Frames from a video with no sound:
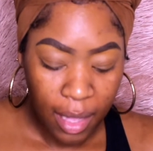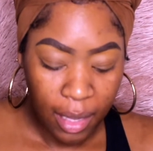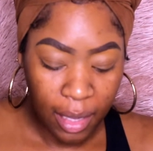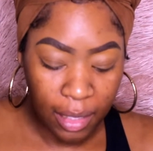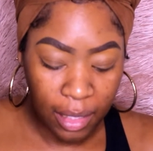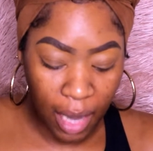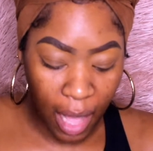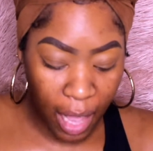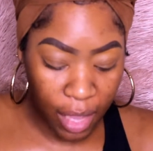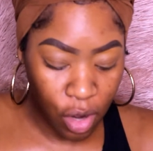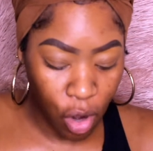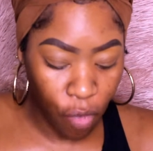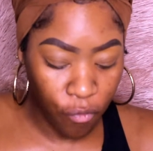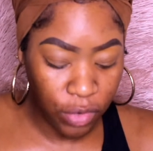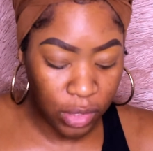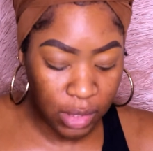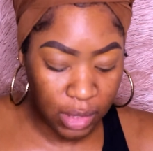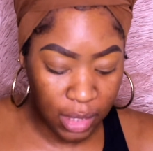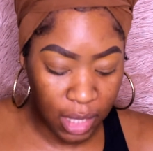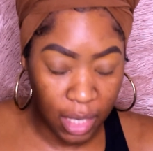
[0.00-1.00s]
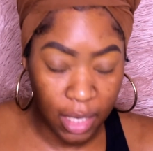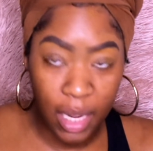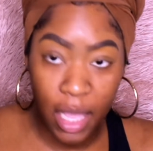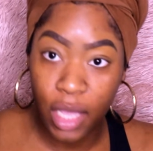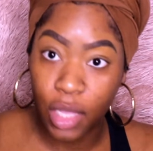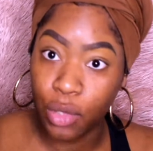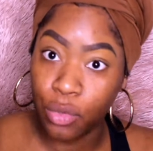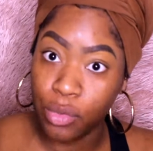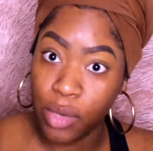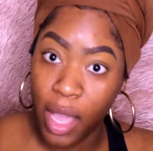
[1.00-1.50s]
glide over skin
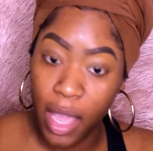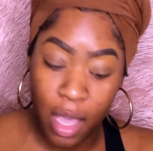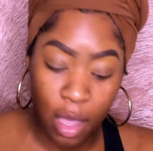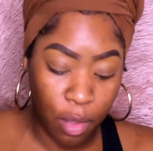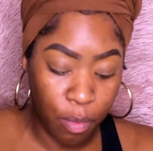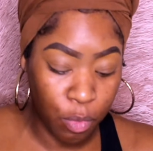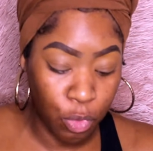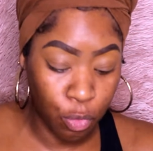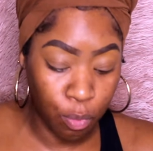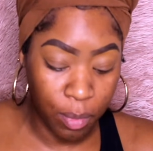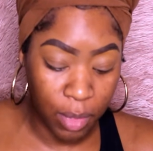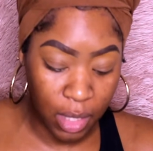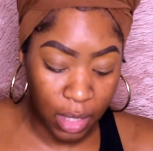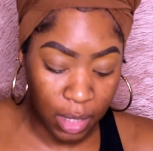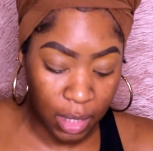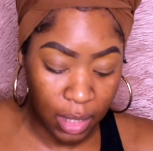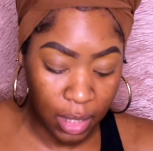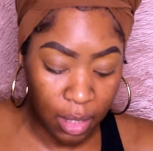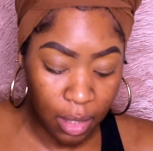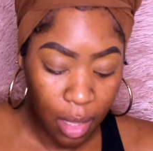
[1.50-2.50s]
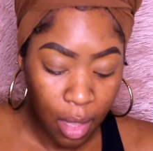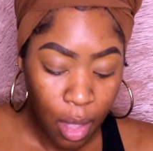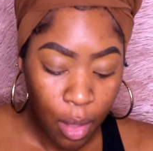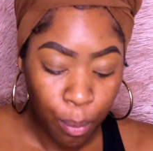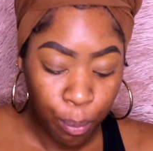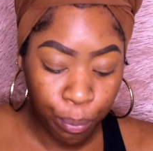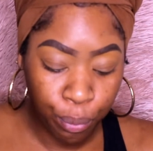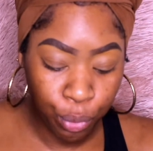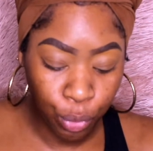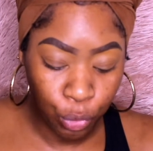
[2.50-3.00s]
and create a
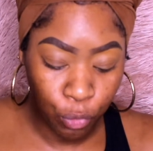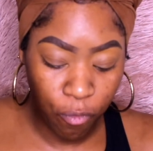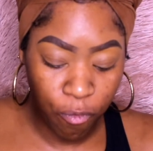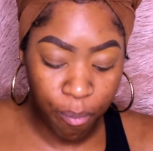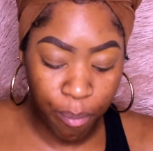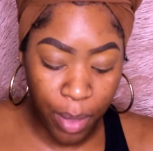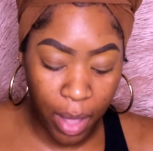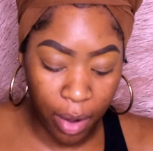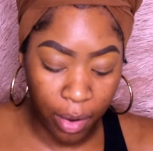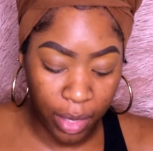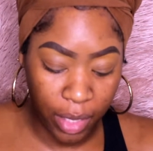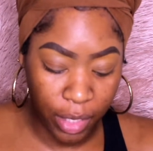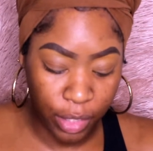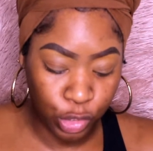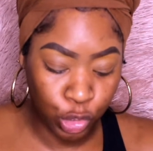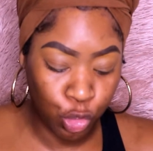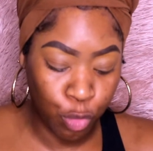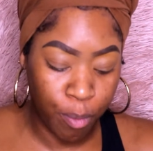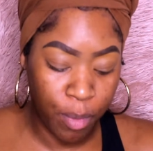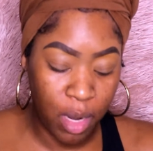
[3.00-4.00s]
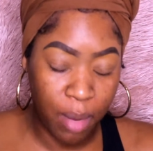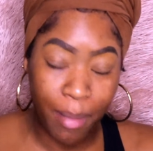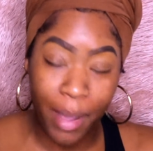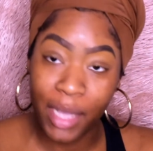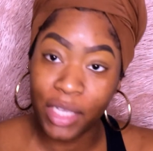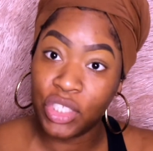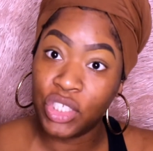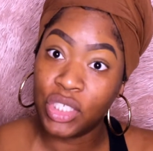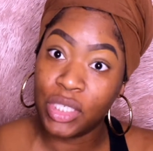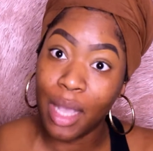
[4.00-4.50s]
humidity-proof barrier to
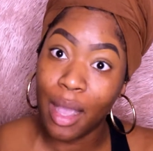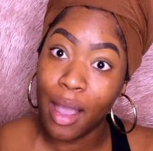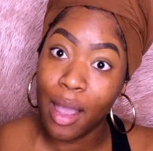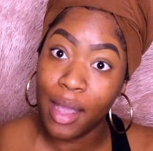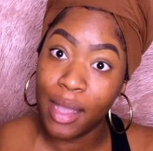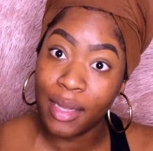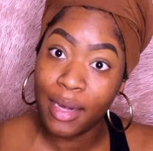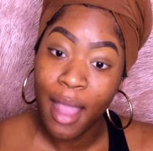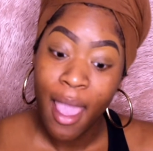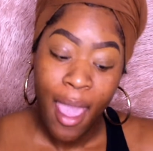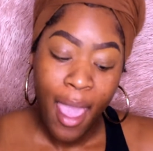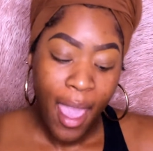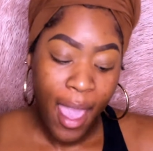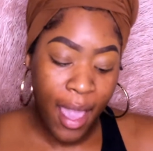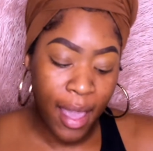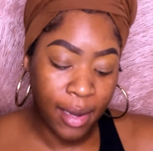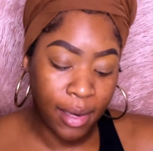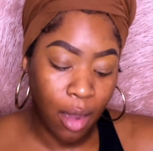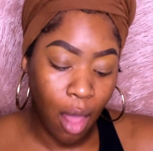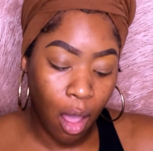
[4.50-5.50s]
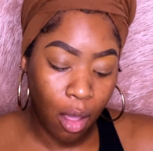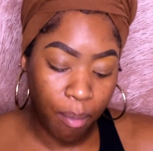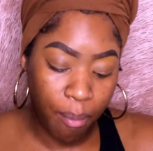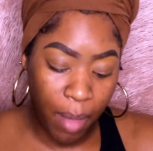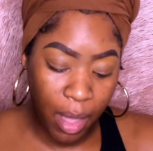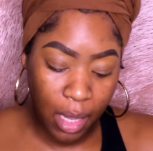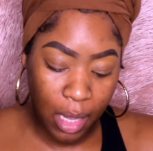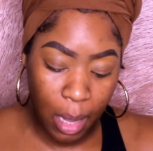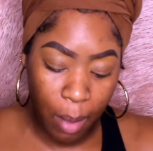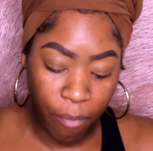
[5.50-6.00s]
minimize shine and lock
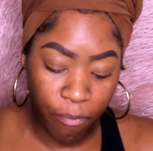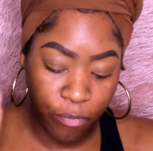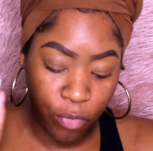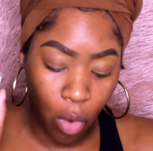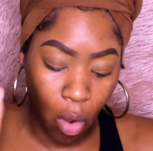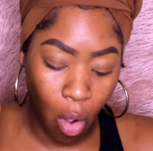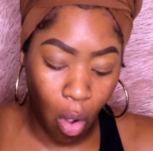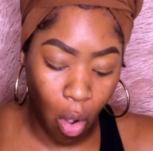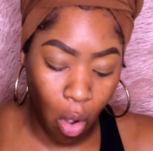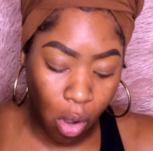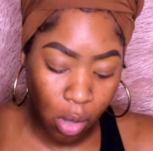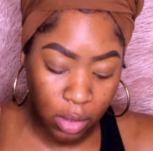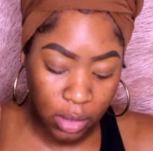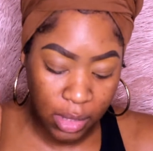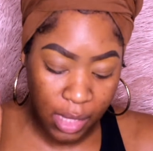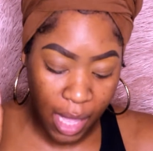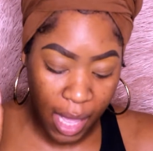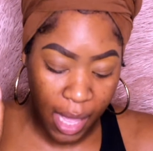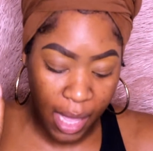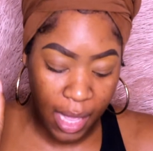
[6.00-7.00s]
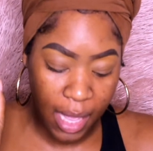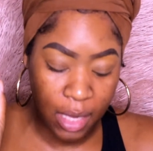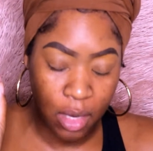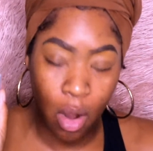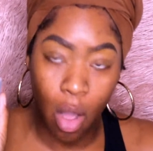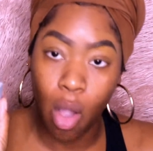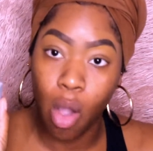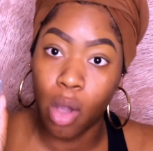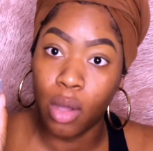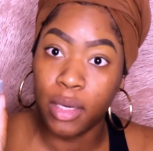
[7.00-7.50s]
makeup for all day and
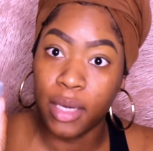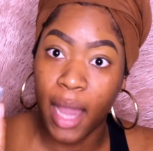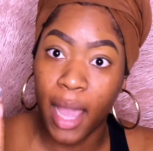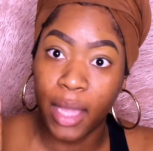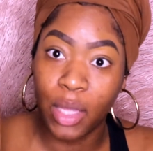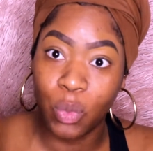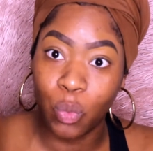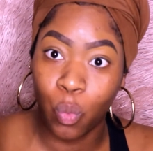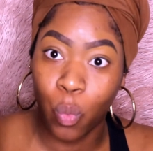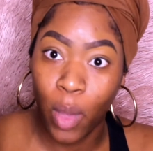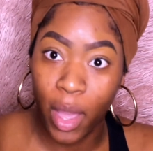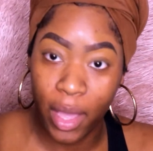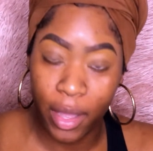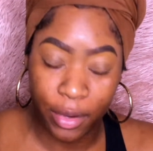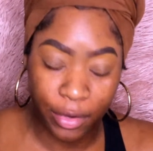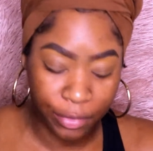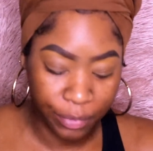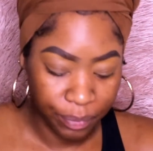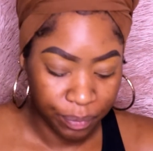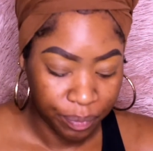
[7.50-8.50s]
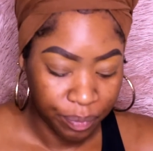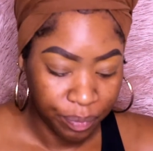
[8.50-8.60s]
all night wear.